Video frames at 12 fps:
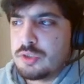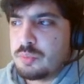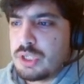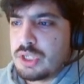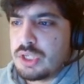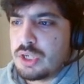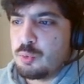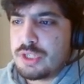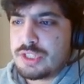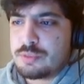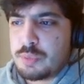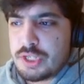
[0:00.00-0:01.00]
But I will
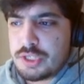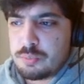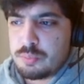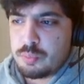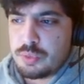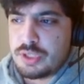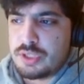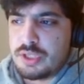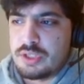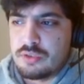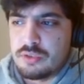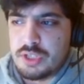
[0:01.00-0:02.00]
explain it properly
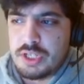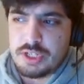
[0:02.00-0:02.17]
in the